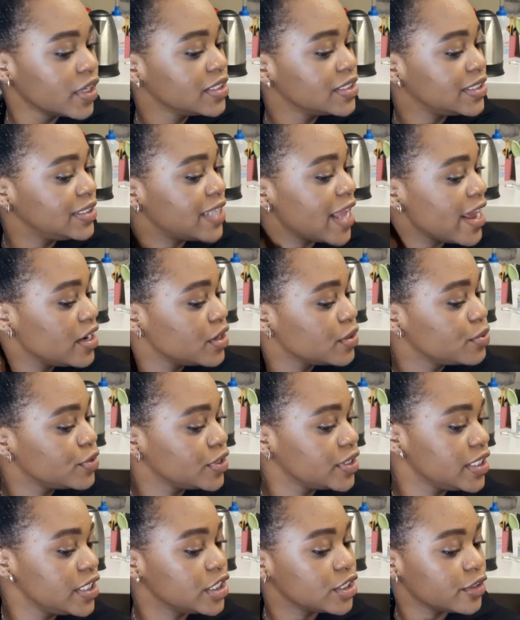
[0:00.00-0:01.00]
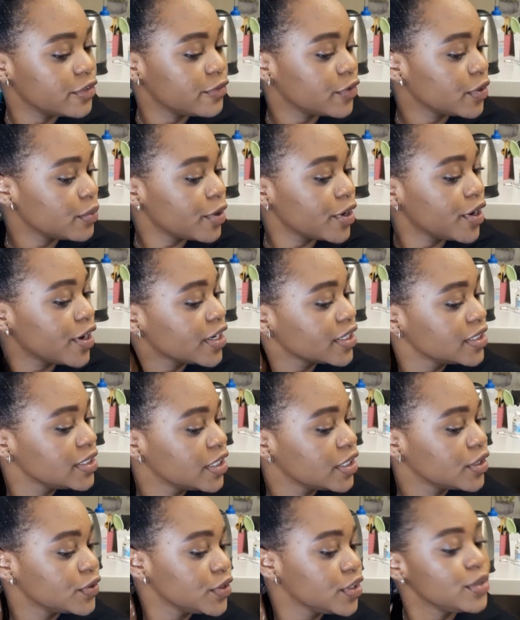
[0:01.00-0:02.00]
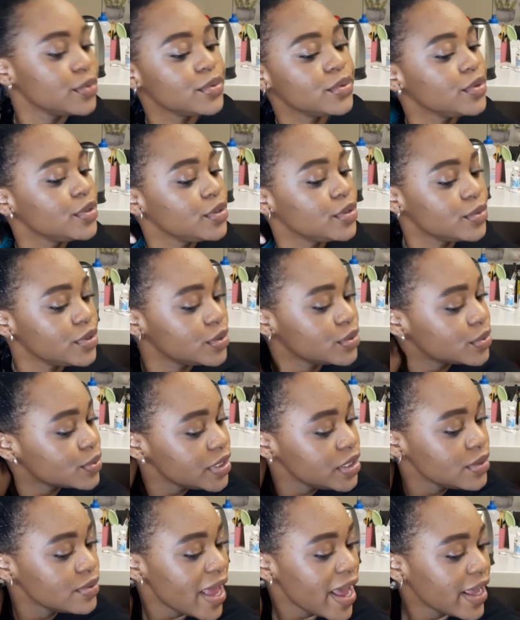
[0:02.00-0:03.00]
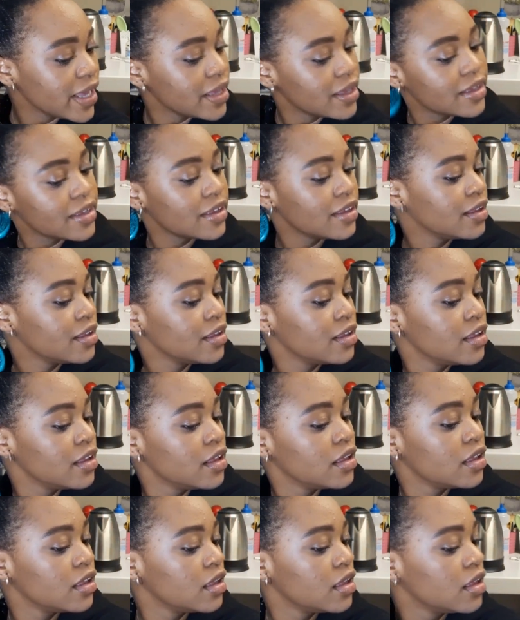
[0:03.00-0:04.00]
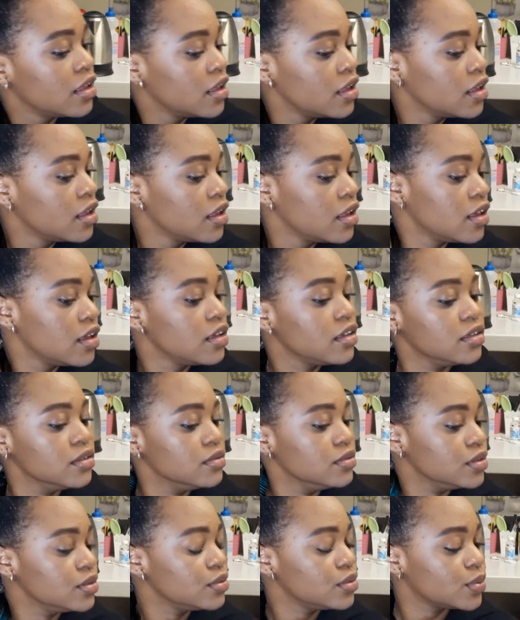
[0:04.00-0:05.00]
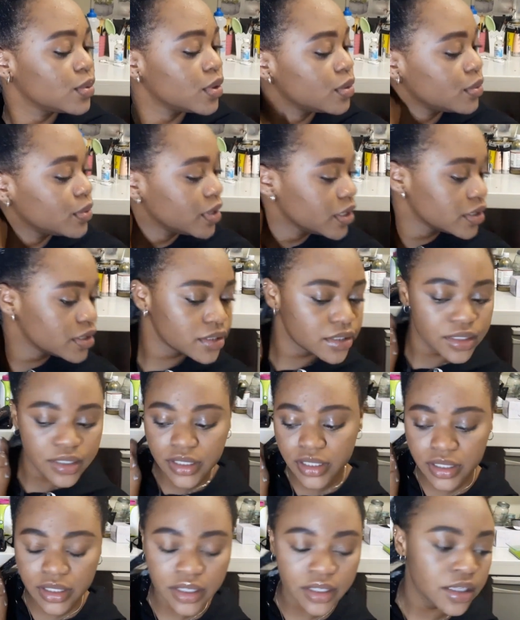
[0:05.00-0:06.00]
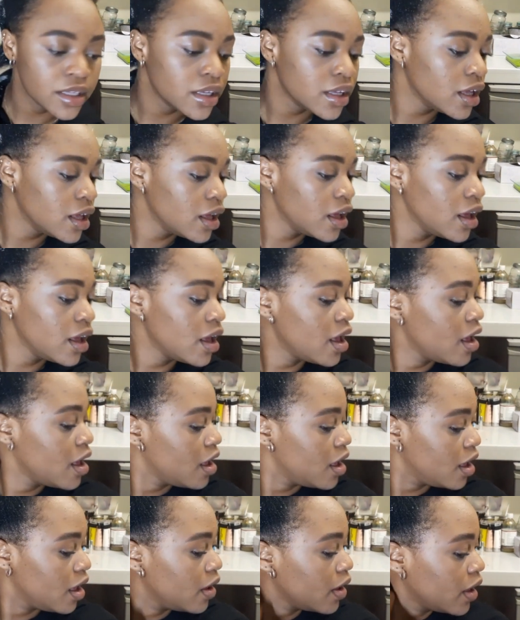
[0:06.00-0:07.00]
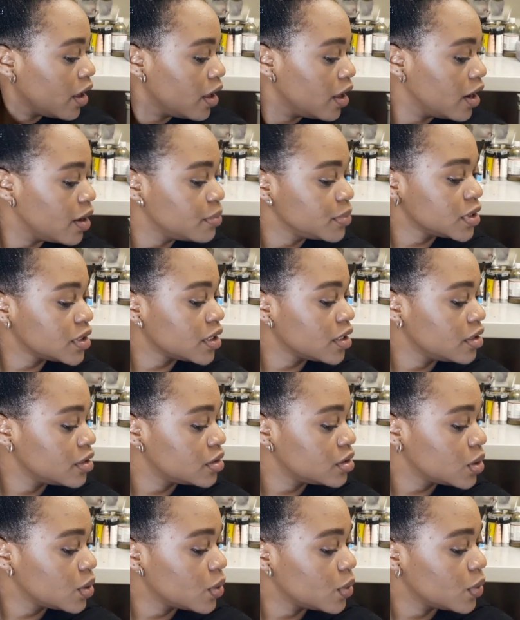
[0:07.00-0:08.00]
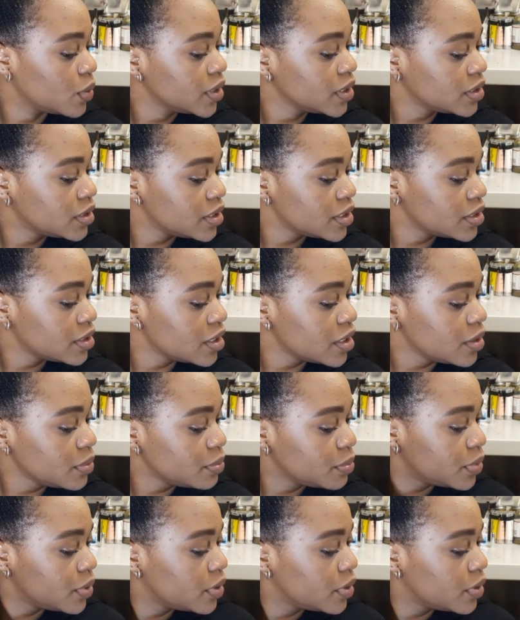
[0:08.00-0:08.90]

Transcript: standard procedure for the products here. You use what you like. You use what works. And I'm just gonna twist this up.